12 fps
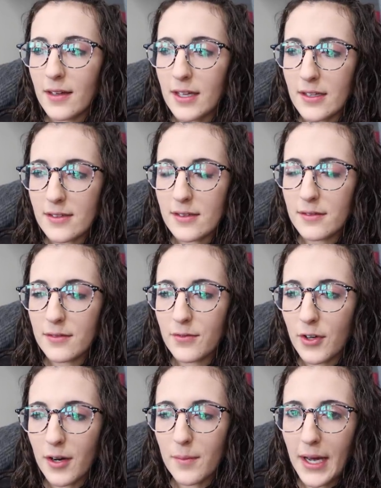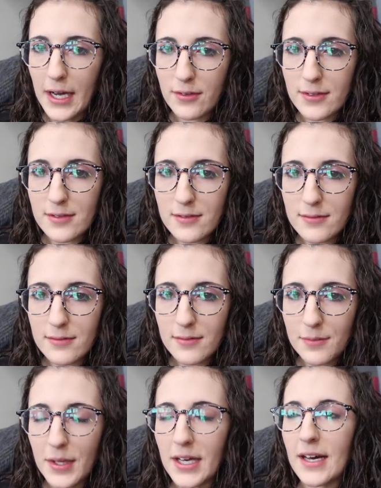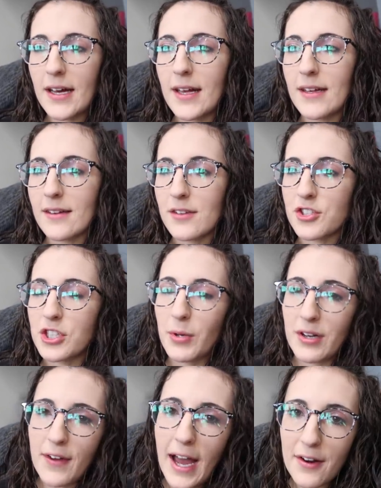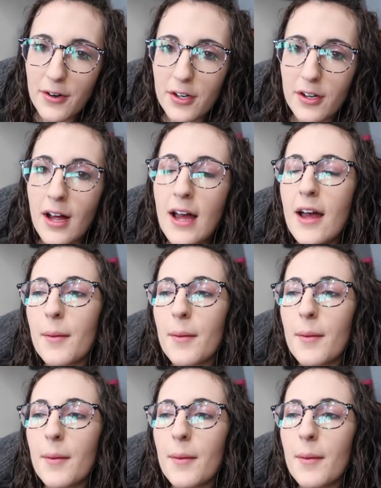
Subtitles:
his farmhouse because she went viral,